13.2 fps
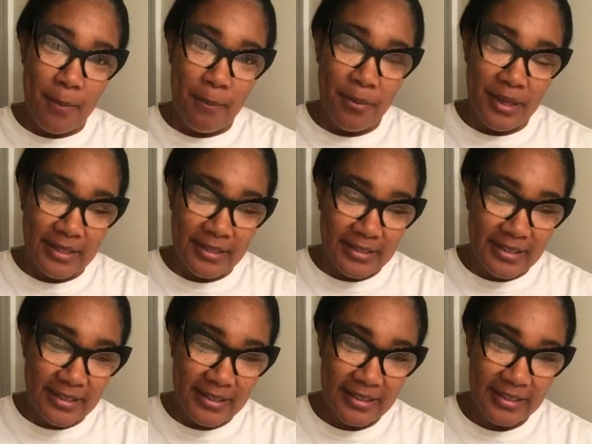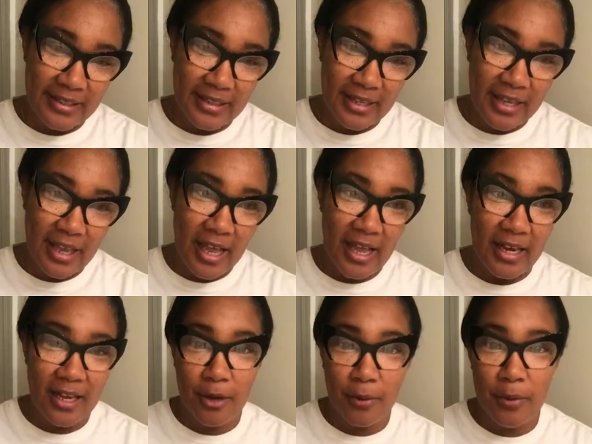But a
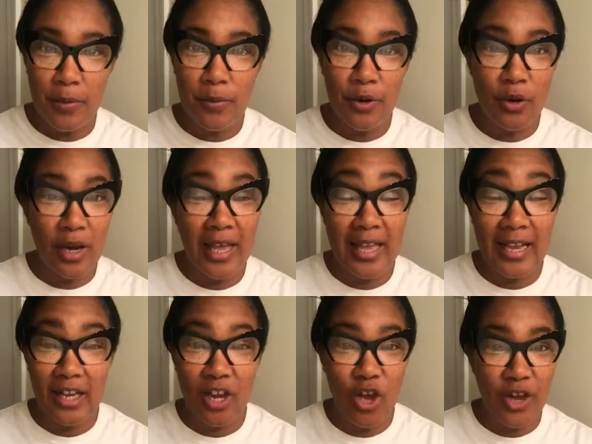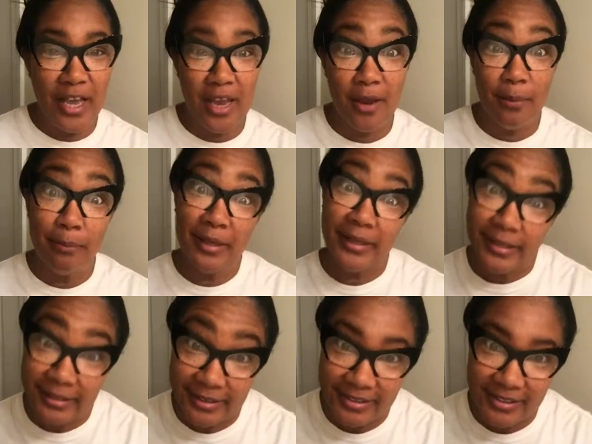lot of people don't like long hair
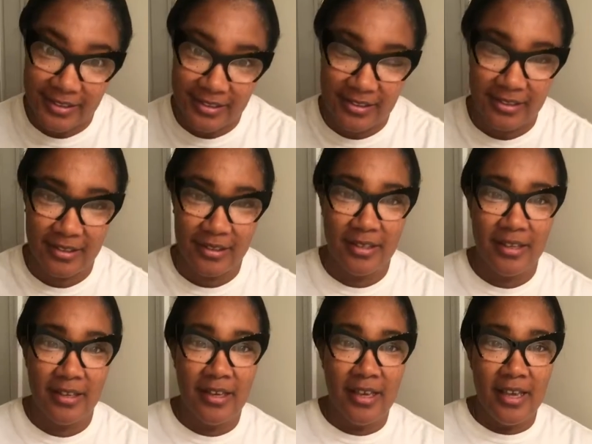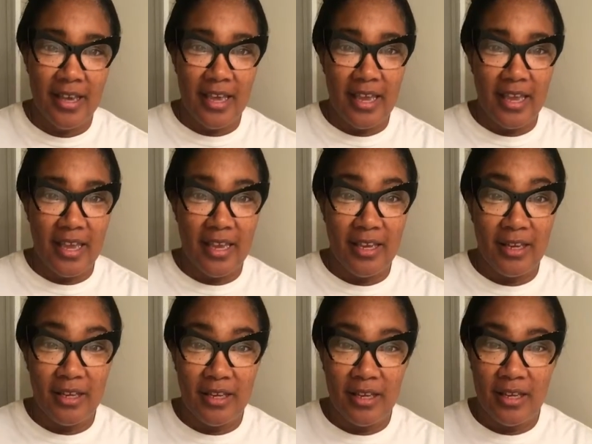because,
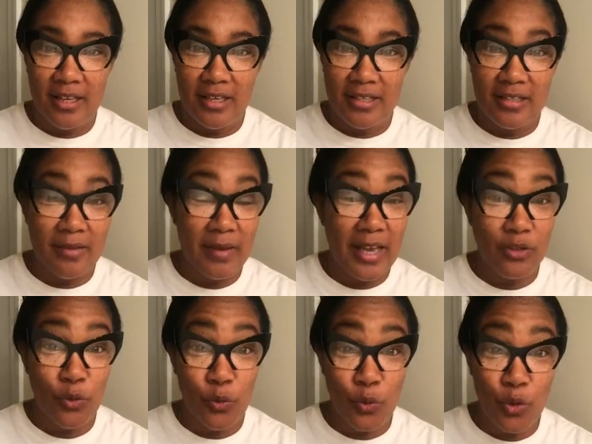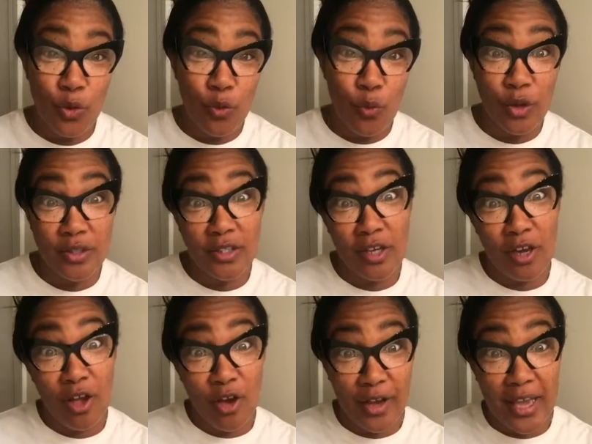and it seems like the world wants
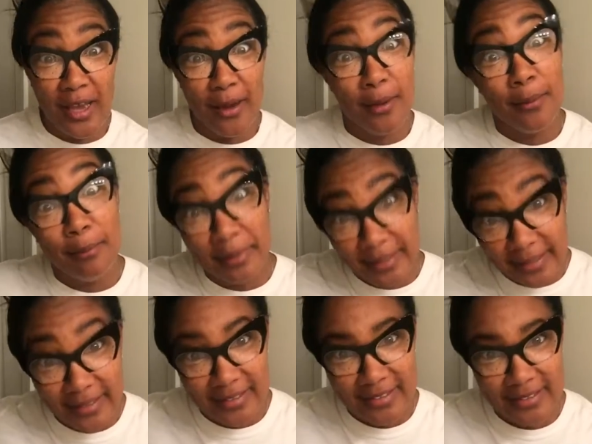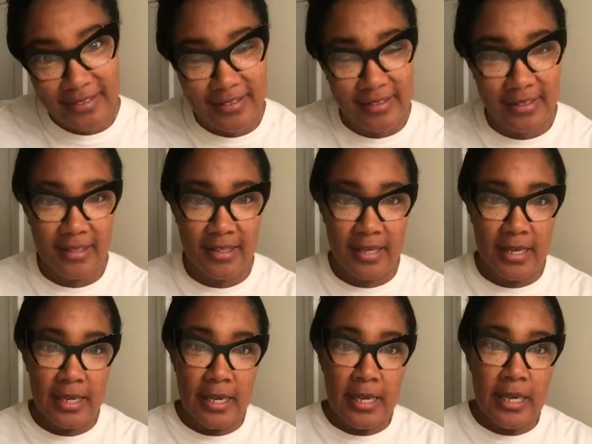long hair because.
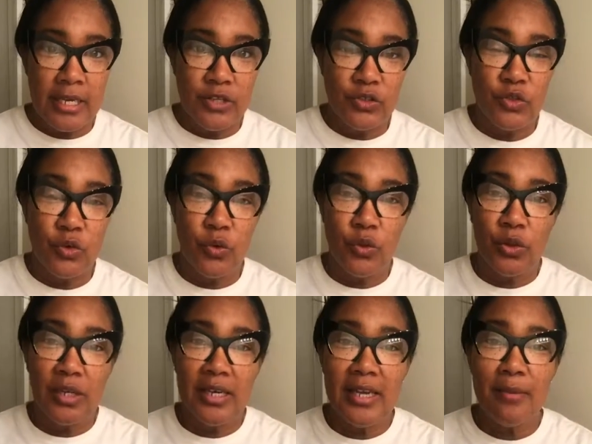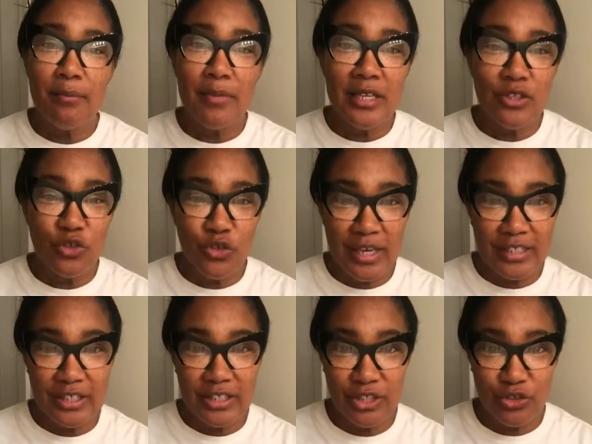So let me try
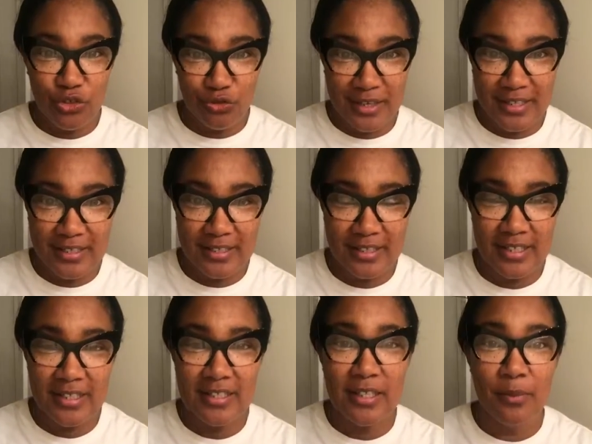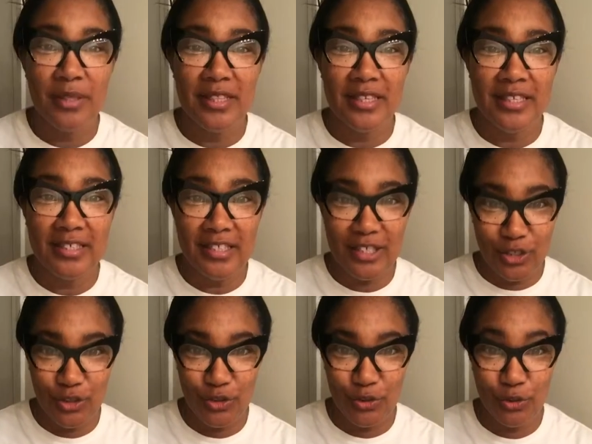to address some of these
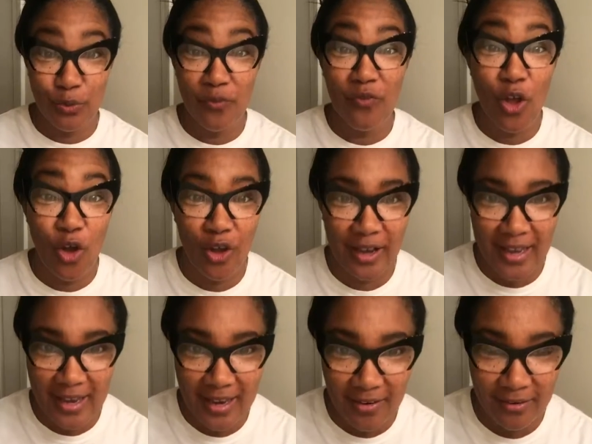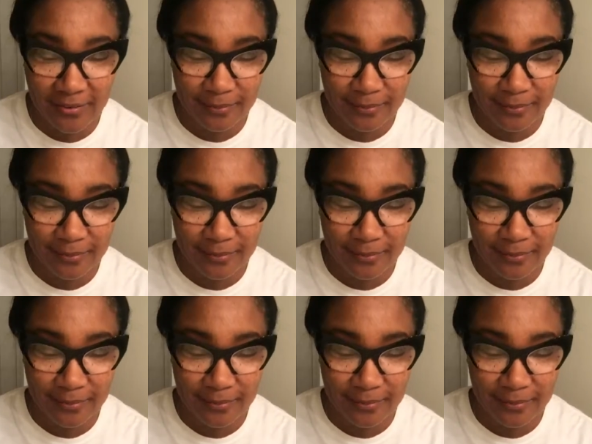issues with long hair.